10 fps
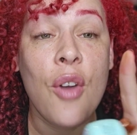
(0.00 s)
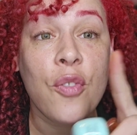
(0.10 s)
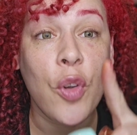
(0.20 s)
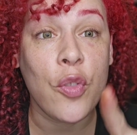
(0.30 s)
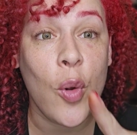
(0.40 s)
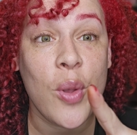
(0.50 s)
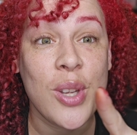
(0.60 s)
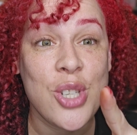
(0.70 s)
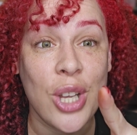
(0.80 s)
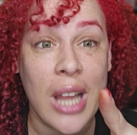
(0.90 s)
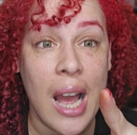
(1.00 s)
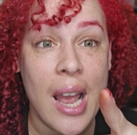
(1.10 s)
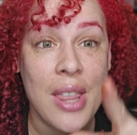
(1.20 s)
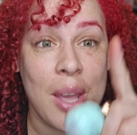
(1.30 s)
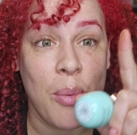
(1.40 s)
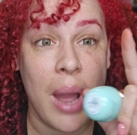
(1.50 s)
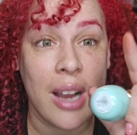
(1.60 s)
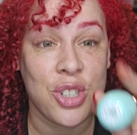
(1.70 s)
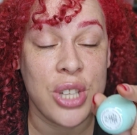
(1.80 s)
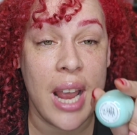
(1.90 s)
for 4th of July, they
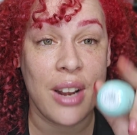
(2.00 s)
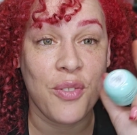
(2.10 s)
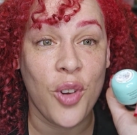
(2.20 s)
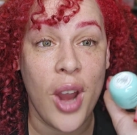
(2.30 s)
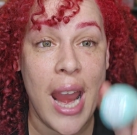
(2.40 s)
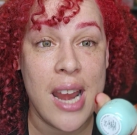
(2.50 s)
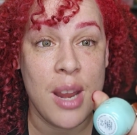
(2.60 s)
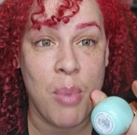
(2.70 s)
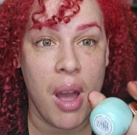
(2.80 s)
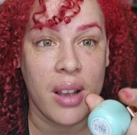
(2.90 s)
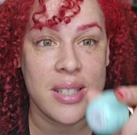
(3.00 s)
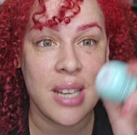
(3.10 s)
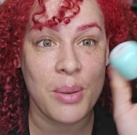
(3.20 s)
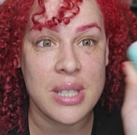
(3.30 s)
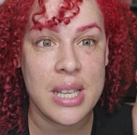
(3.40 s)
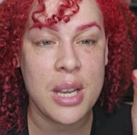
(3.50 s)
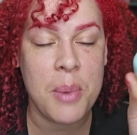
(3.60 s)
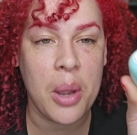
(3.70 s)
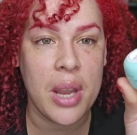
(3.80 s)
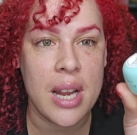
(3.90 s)
actually had it for $80. And I was thinking
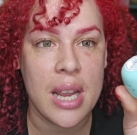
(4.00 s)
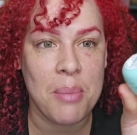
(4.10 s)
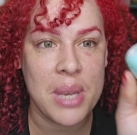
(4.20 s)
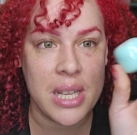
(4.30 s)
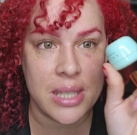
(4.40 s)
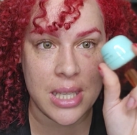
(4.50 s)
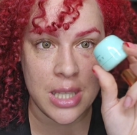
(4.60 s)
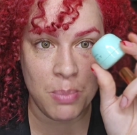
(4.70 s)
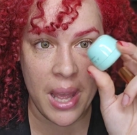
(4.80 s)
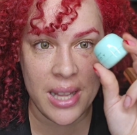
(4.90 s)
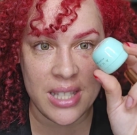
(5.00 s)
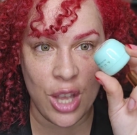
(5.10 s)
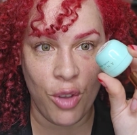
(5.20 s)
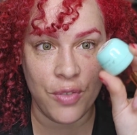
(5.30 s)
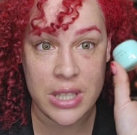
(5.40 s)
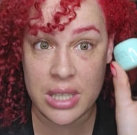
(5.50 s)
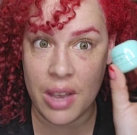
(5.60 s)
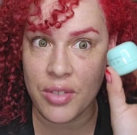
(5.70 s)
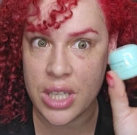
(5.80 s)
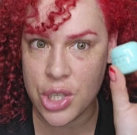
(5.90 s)
about getting it because this by itself is
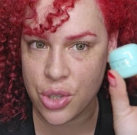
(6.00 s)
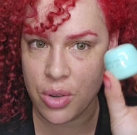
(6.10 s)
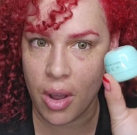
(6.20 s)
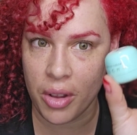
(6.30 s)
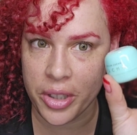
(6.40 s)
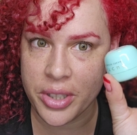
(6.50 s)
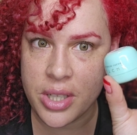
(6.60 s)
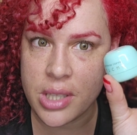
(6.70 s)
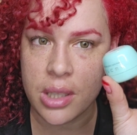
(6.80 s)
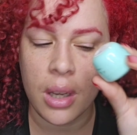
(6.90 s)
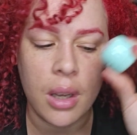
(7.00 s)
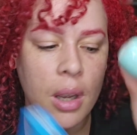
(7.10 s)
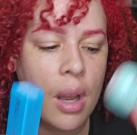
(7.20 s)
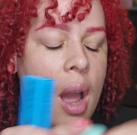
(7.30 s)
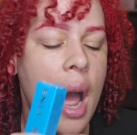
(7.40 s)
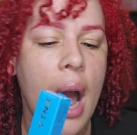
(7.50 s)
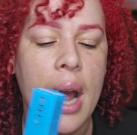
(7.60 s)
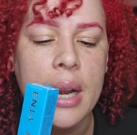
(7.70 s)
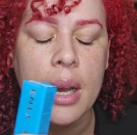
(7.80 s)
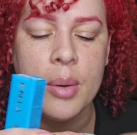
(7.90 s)
$72.
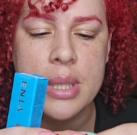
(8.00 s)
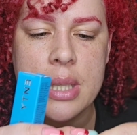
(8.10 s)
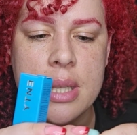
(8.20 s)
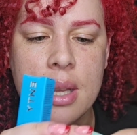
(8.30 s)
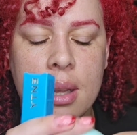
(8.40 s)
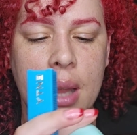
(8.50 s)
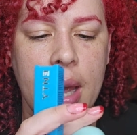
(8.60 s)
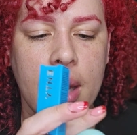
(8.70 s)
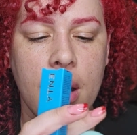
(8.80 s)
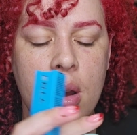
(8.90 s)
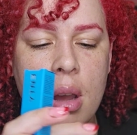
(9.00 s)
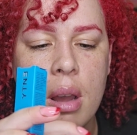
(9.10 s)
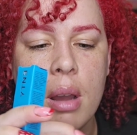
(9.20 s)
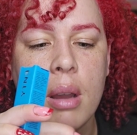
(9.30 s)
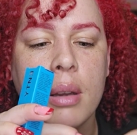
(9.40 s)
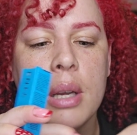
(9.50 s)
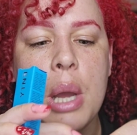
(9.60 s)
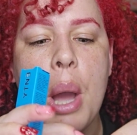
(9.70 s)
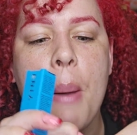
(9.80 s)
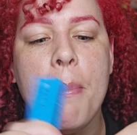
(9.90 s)
And I was like, oh,
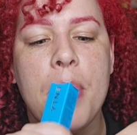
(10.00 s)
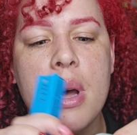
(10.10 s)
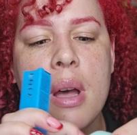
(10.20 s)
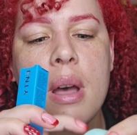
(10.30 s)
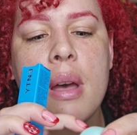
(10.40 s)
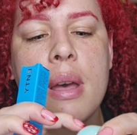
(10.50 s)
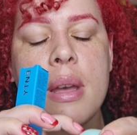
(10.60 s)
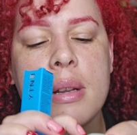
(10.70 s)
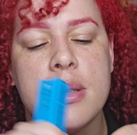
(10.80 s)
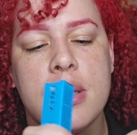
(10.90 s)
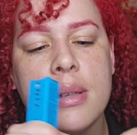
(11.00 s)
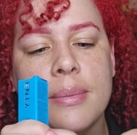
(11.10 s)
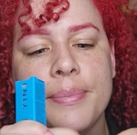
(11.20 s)
but